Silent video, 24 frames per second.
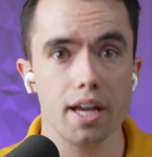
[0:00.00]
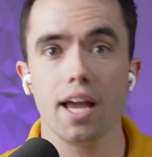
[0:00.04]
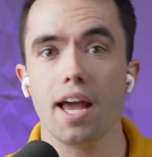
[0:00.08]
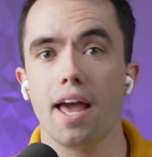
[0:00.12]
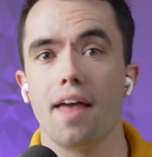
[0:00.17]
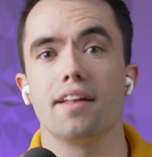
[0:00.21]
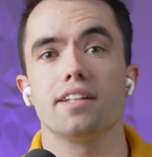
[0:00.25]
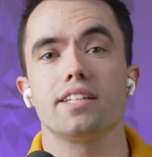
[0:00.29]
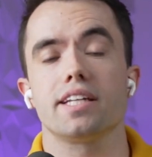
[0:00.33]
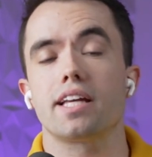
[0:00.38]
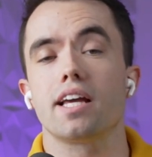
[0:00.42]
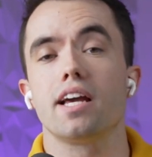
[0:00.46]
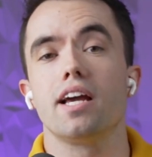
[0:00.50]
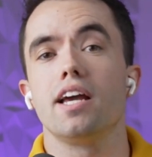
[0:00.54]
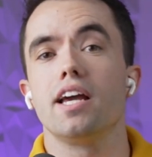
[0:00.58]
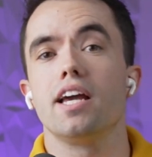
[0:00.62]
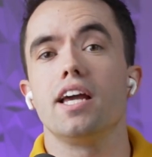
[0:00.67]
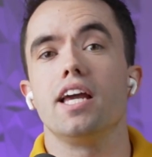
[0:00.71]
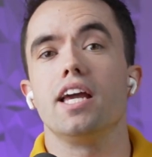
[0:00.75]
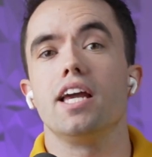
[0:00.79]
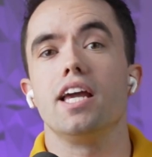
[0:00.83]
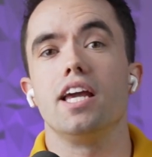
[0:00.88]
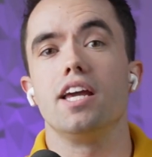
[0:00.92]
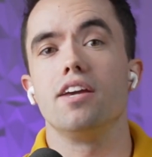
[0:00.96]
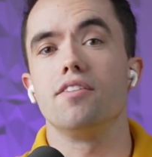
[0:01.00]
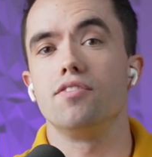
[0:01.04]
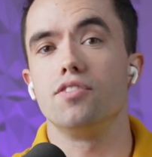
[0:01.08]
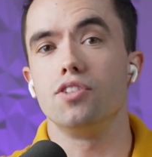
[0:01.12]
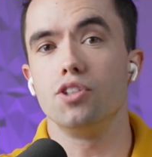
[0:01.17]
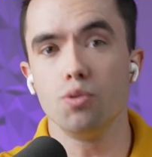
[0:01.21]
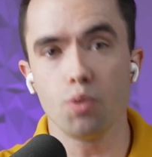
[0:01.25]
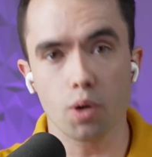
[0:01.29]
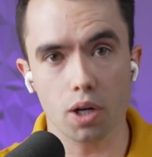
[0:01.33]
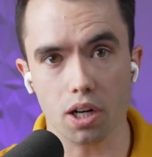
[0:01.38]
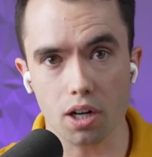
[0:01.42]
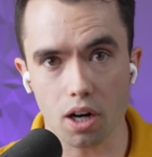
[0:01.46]
And it's like, if
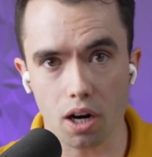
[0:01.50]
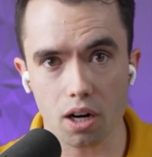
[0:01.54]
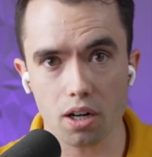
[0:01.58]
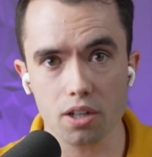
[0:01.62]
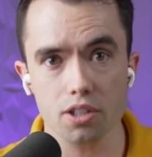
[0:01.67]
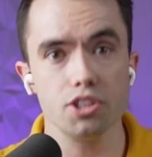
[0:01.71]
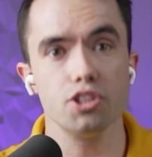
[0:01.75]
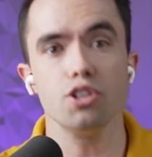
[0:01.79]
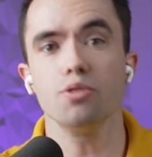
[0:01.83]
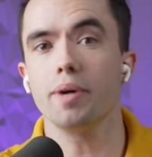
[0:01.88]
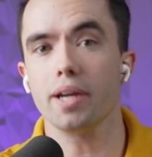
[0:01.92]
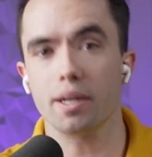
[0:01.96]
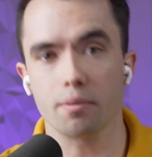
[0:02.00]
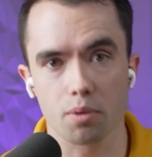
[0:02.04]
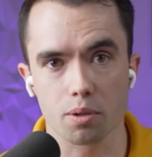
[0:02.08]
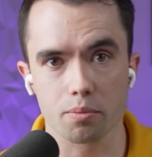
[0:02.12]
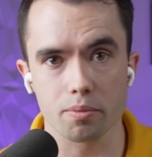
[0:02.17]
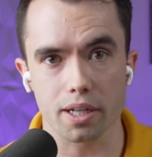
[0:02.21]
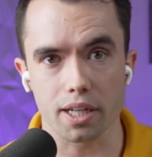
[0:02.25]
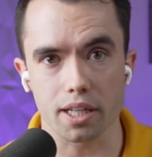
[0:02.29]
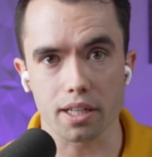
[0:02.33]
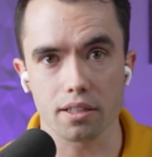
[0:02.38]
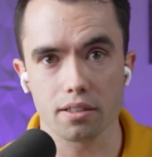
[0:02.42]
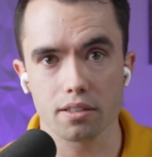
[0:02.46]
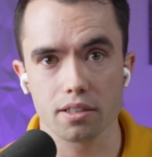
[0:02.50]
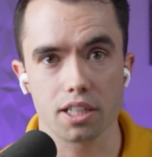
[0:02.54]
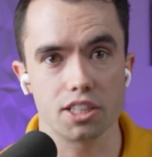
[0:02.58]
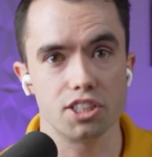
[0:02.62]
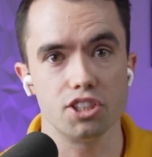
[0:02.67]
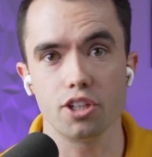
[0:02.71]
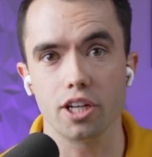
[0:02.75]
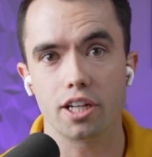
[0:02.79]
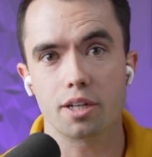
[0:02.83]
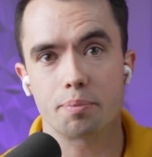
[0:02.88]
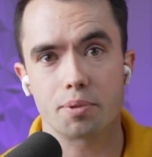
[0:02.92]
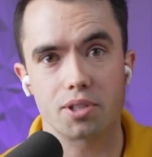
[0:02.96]
you work hard, you'll make more money because you
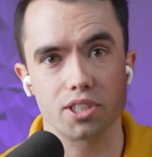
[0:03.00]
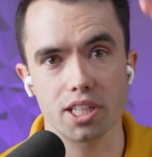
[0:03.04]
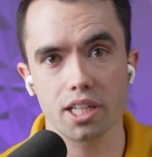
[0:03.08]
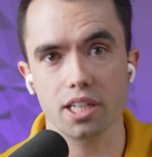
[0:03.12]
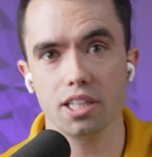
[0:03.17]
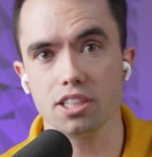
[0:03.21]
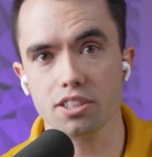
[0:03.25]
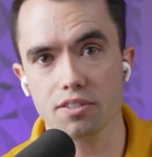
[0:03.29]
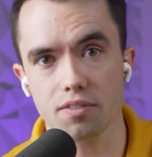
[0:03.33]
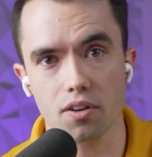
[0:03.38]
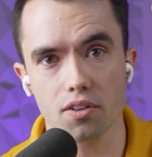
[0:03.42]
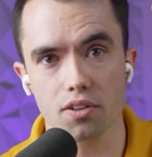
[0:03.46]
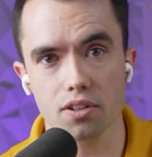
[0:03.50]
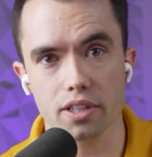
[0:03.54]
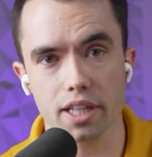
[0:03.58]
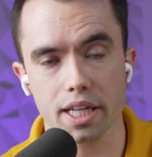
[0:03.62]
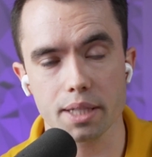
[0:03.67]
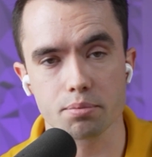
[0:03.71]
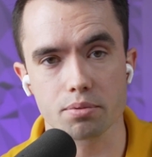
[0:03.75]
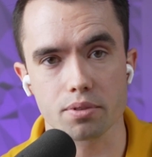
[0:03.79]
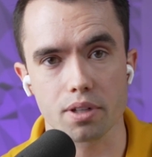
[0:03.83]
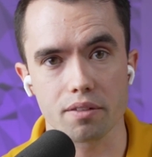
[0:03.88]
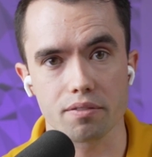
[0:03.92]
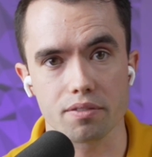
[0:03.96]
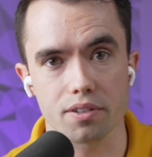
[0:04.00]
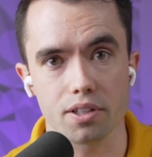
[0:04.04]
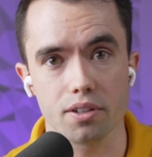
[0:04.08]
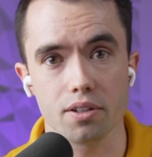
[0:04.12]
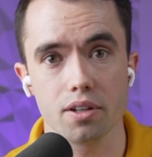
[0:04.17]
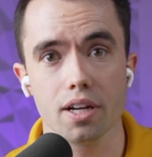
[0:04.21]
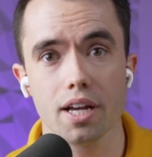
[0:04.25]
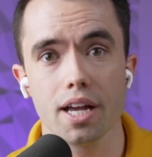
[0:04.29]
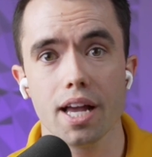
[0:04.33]
get a percentage of all the labor revenue.